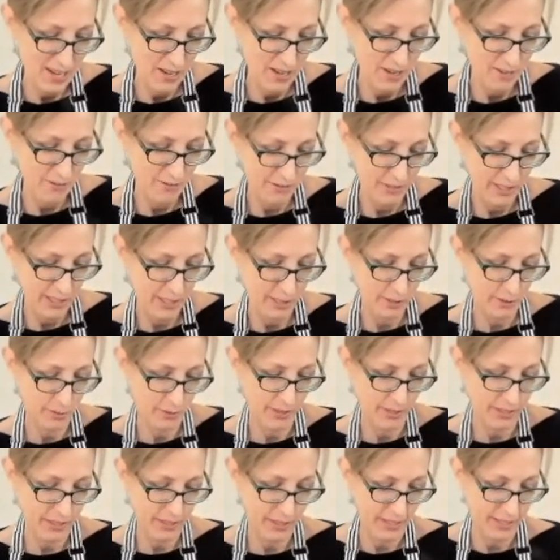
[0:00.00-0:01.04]
Hopefully it'll
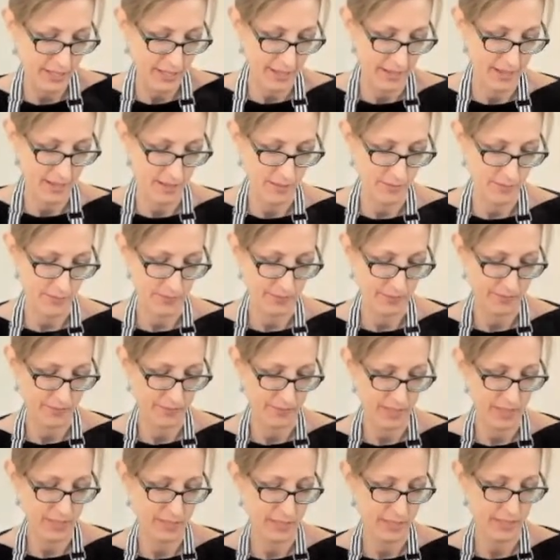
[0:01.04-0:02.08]
work
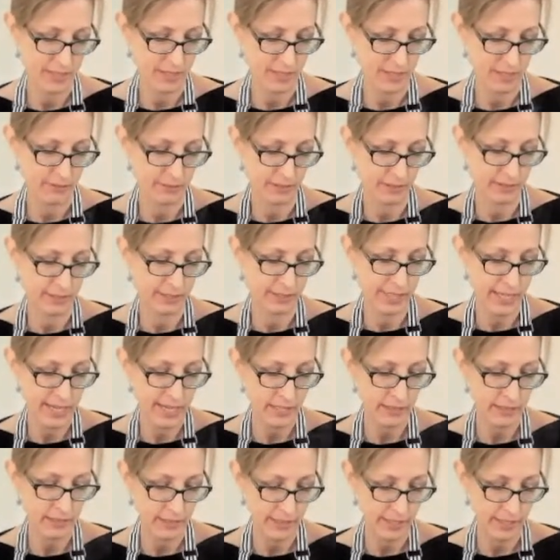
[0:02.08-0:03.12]
instead of
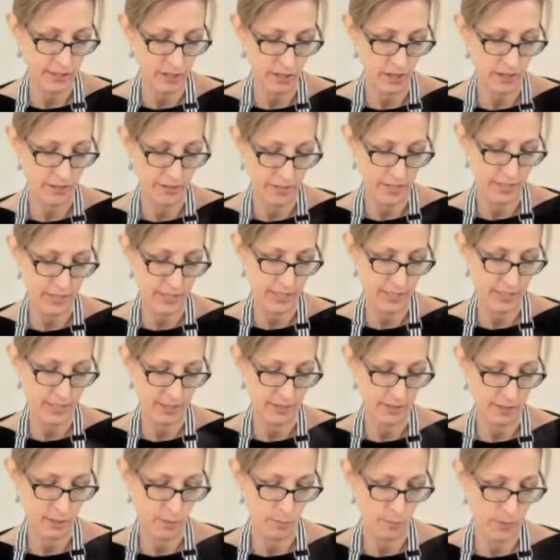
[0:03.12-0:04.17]
ladling all this
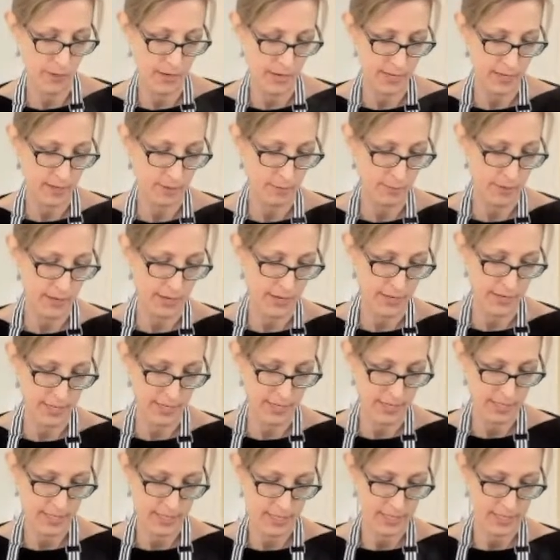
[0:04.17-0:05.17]
into the baking pan.